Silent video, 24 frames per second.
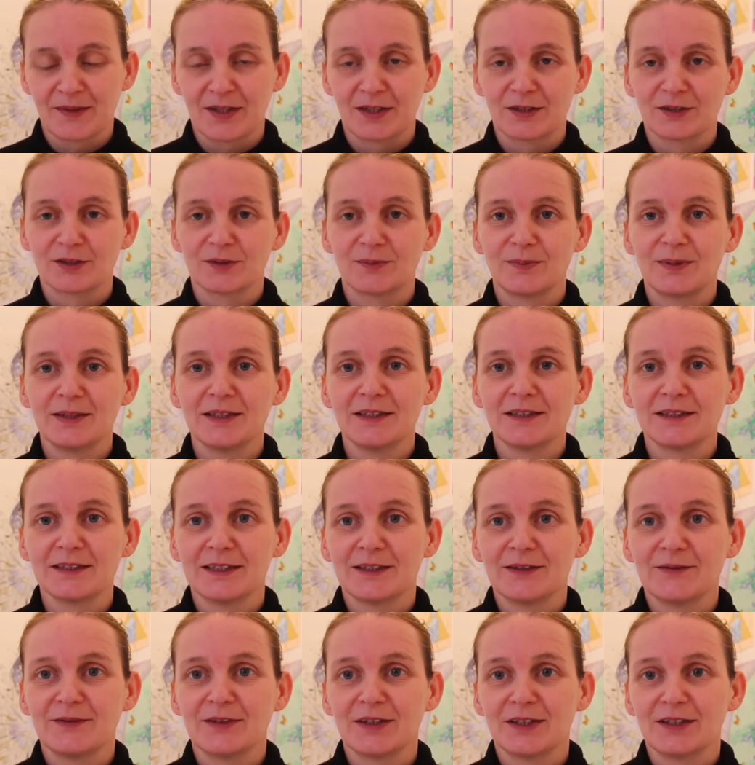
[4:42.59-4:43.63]
So please
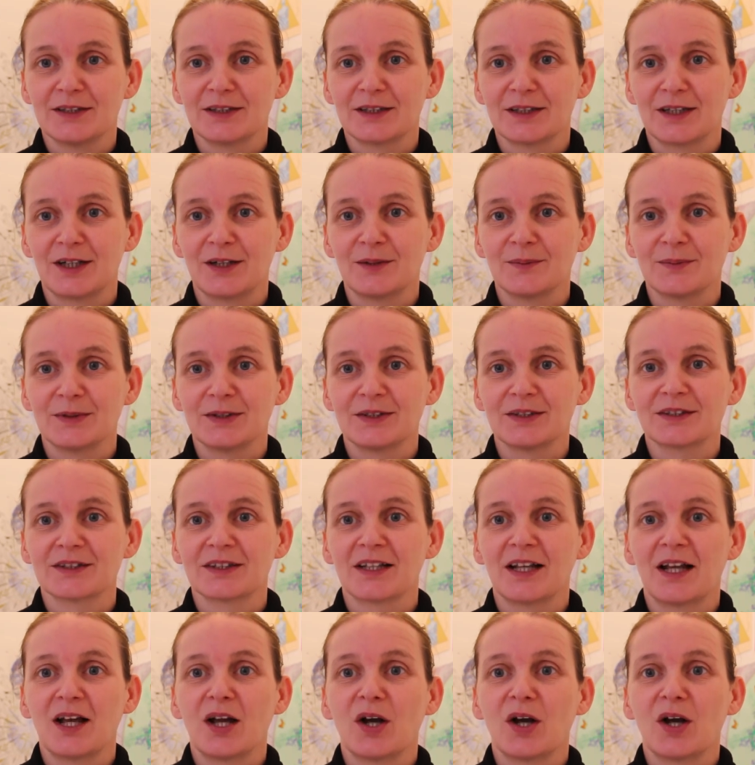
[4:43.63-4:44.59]
leave in the comments,